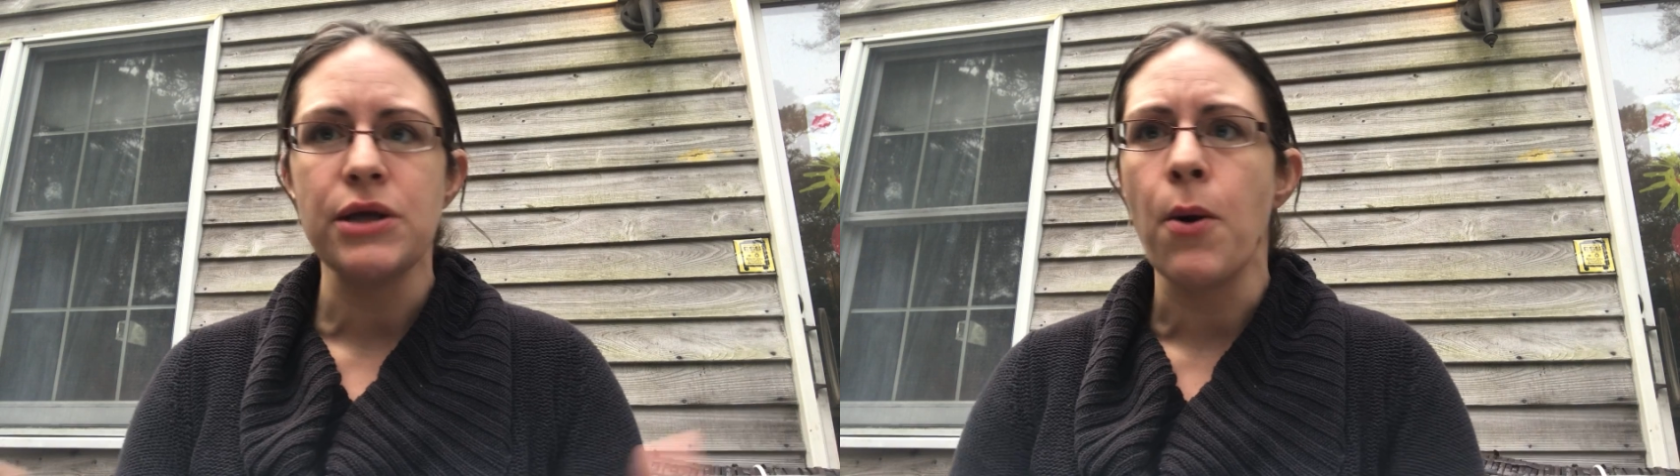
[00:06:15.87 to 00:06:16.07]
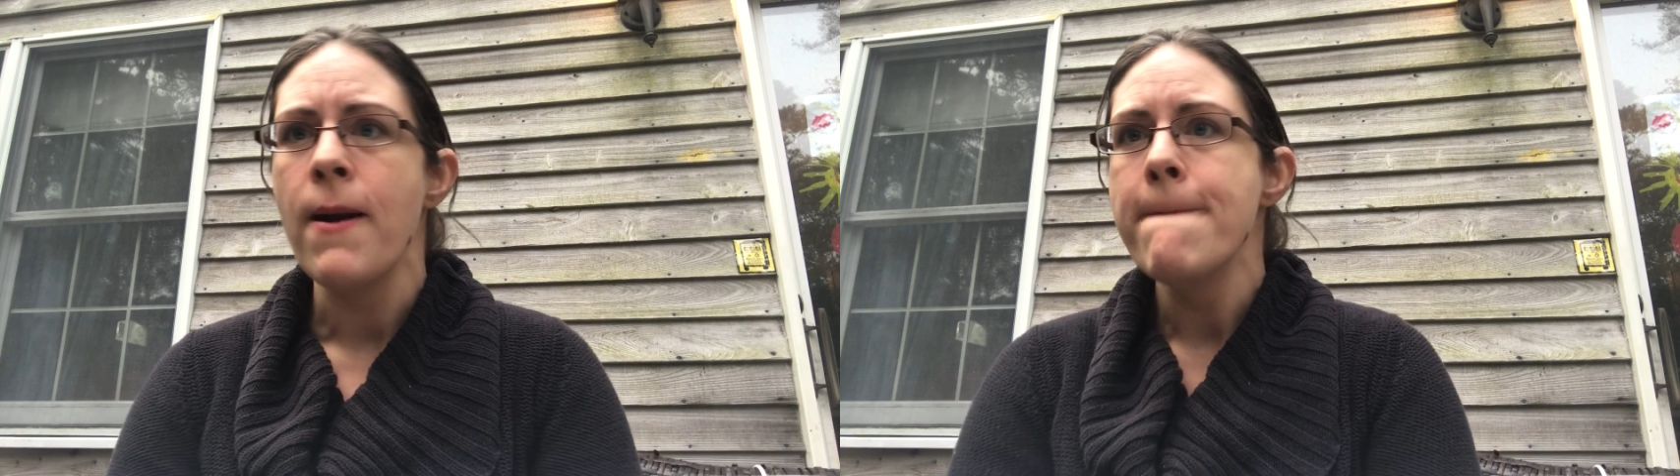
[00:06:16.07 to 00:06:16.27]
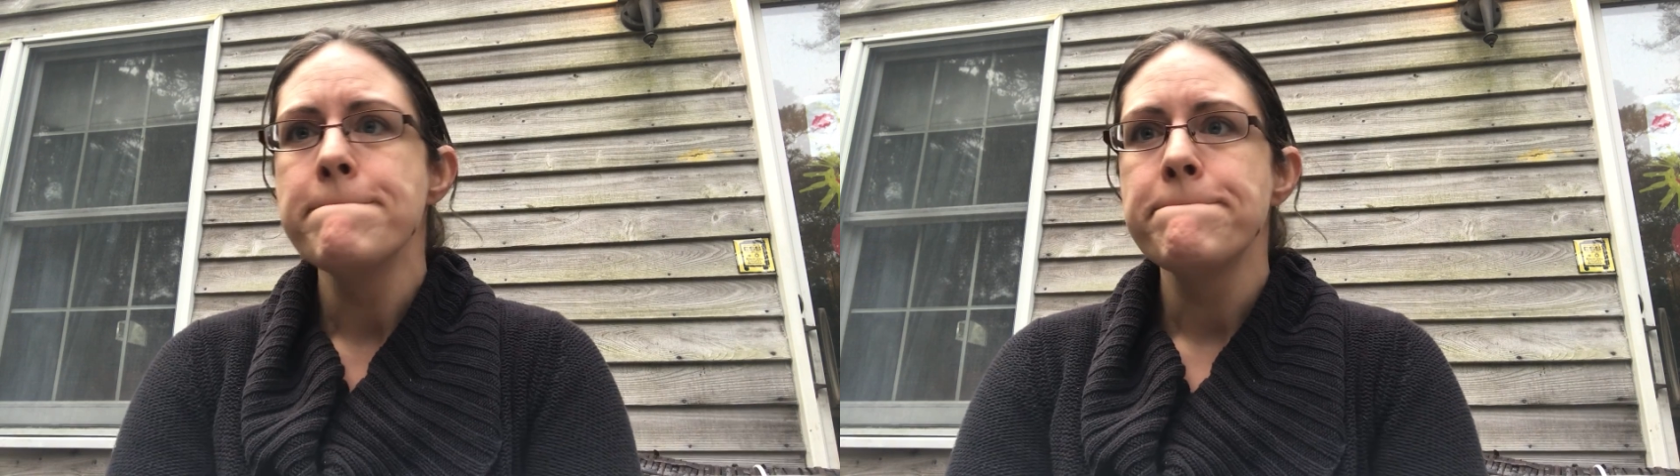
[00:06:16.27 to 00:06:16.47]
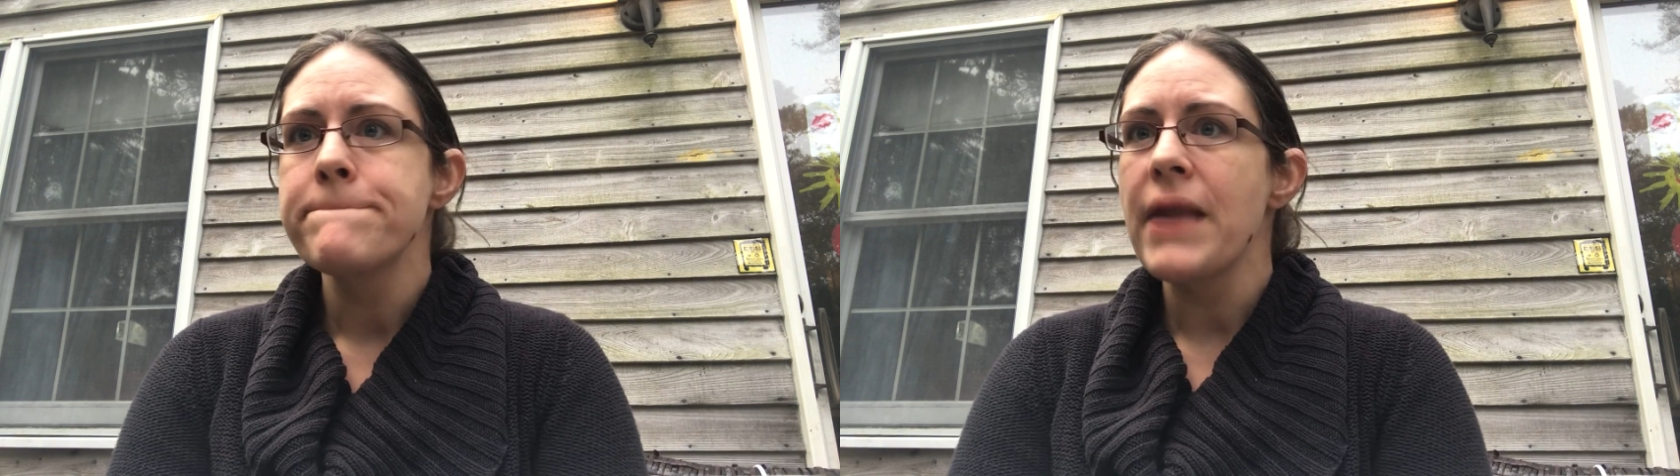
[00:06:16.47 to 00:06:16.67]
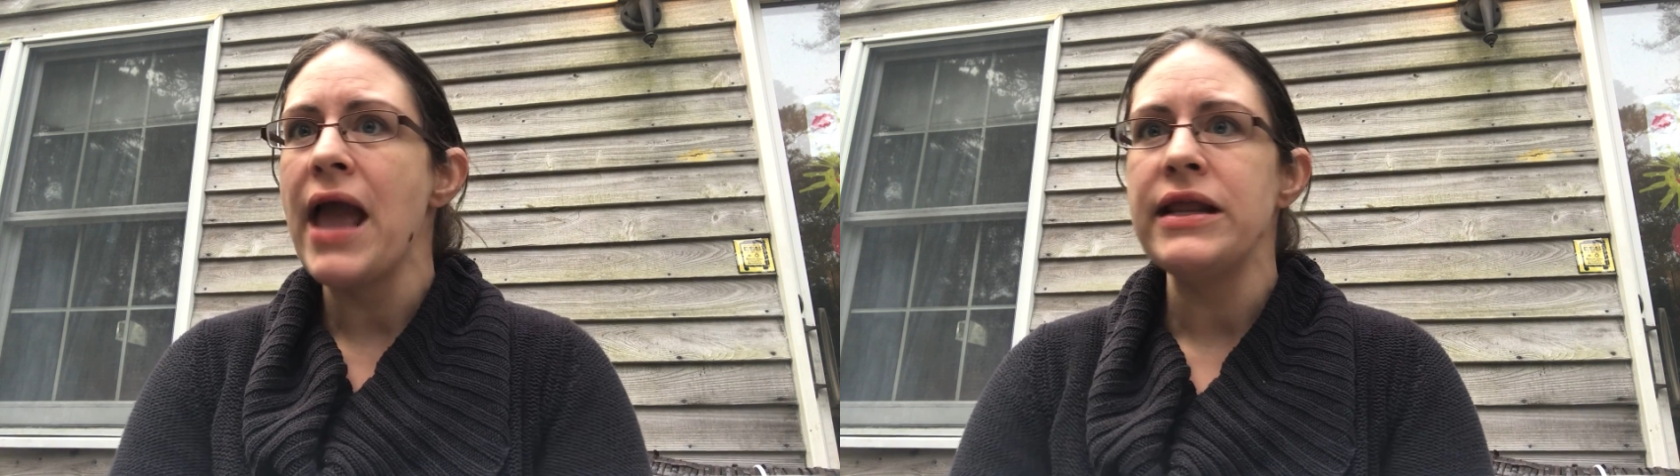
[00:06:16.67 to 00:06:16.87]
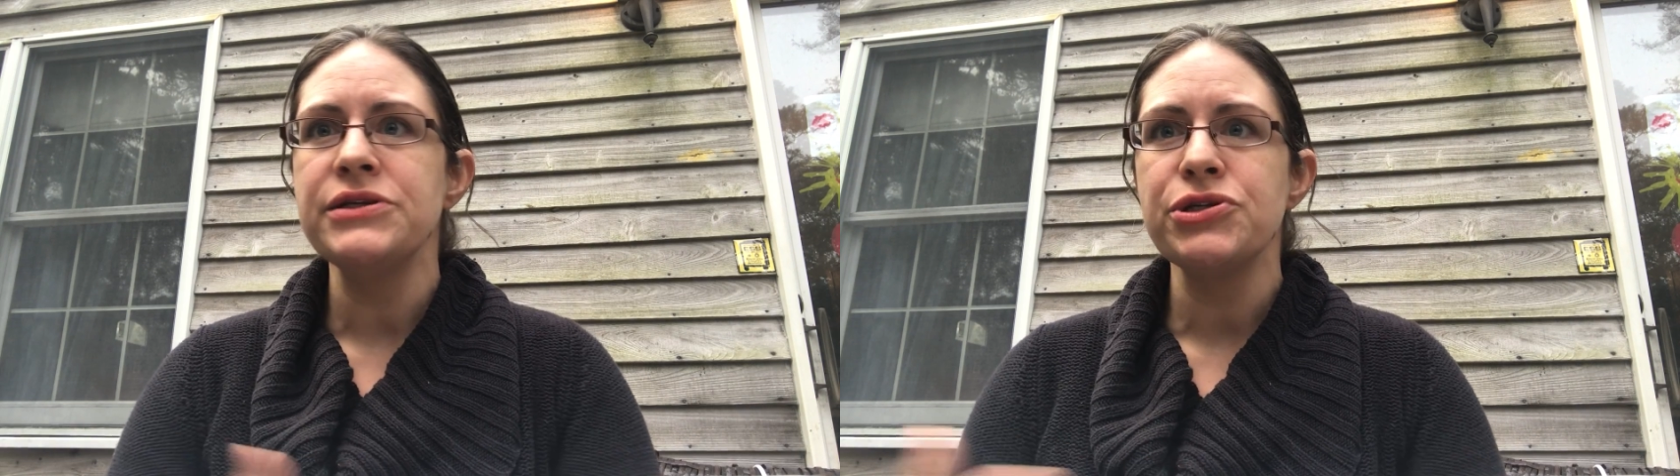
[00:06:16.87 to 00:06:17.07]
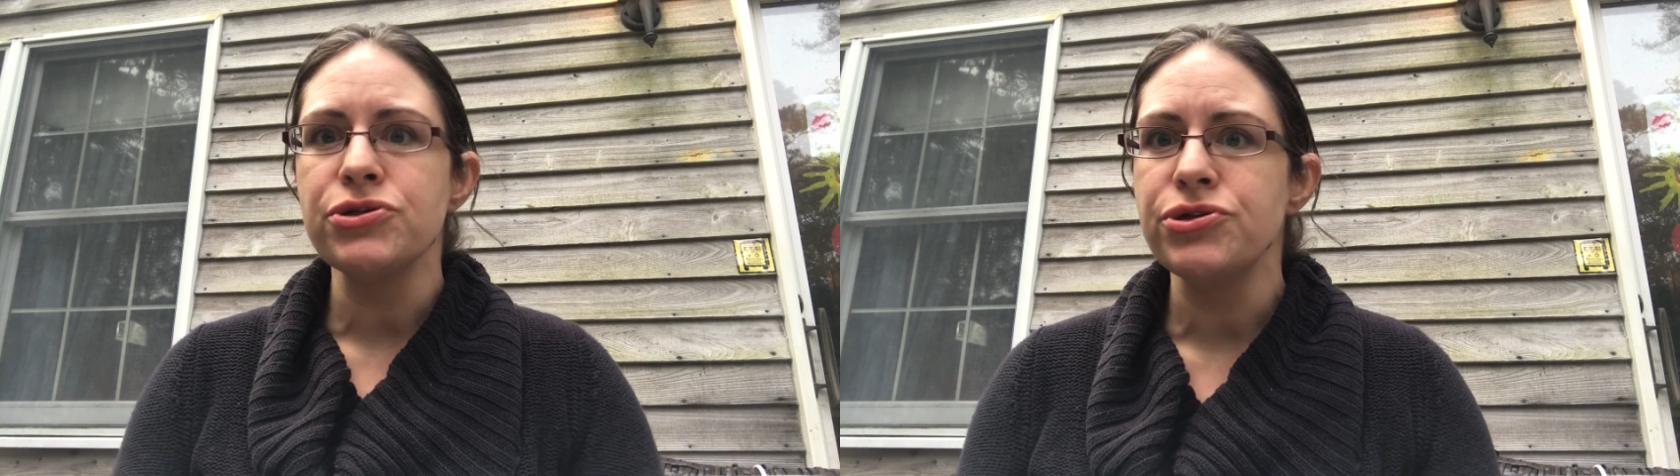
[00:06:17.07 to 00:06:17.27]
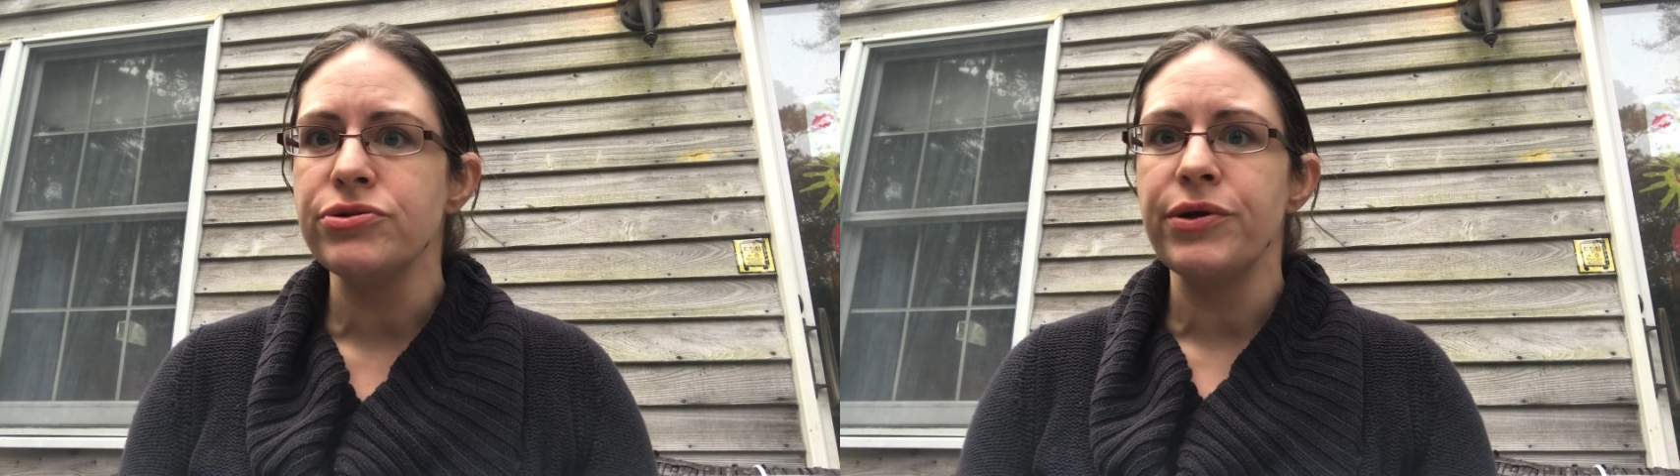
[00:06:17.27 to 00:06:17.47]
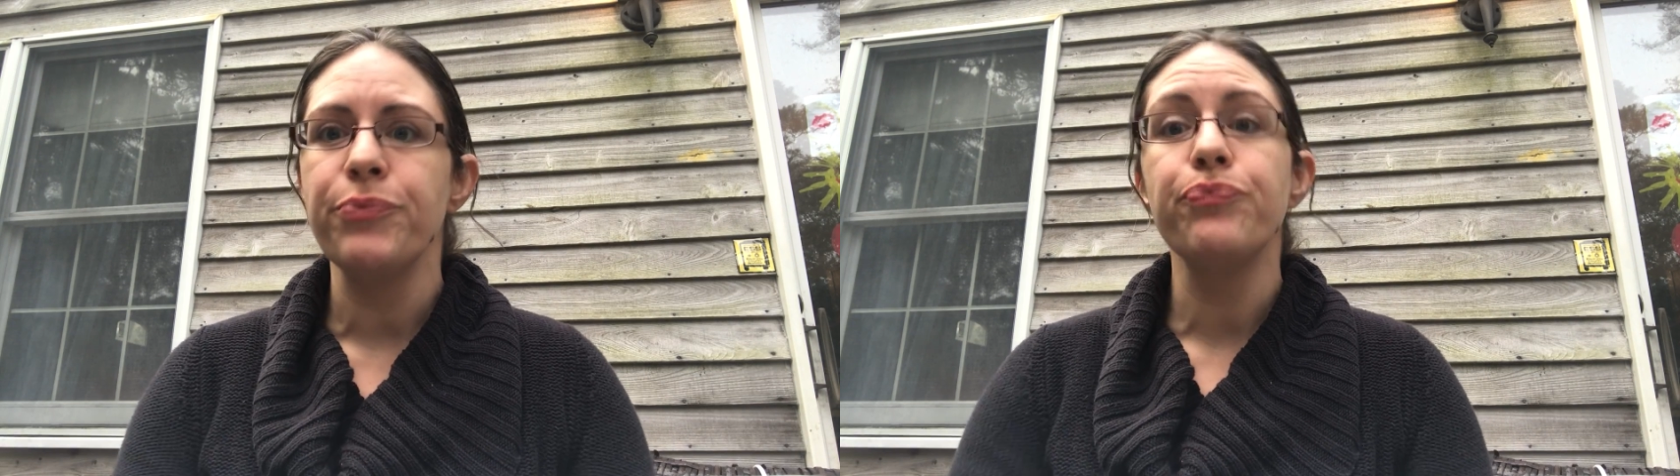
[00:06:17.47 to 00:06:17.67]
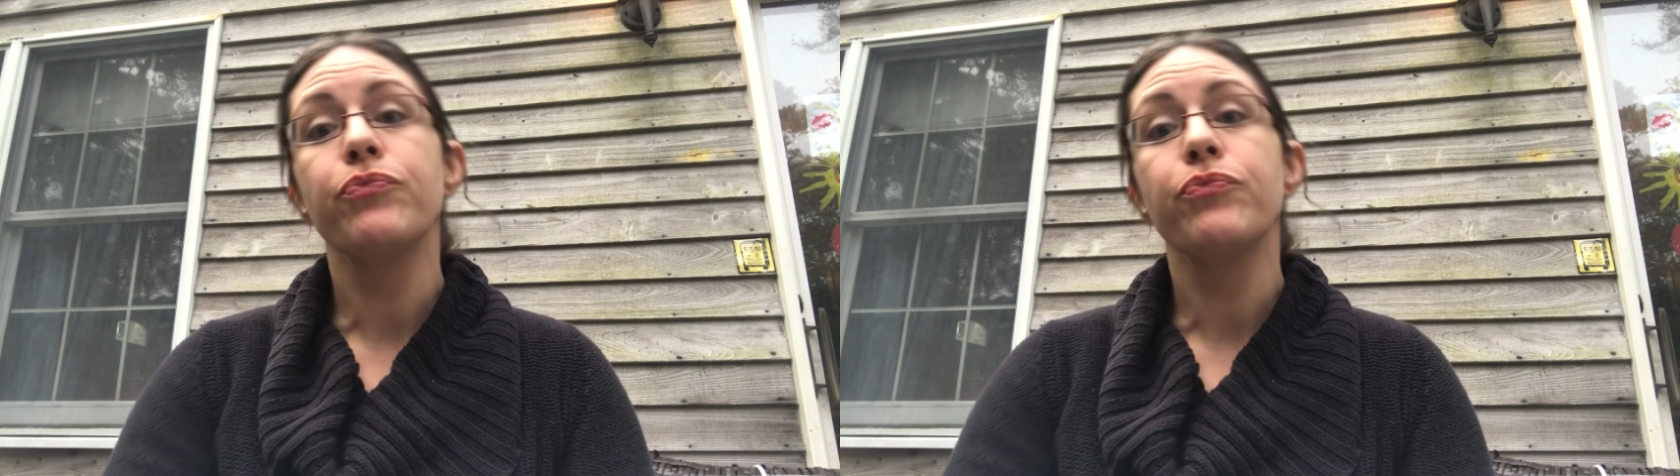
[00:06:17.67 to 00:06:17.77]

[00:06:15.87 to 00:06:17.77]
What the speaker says: So any surgery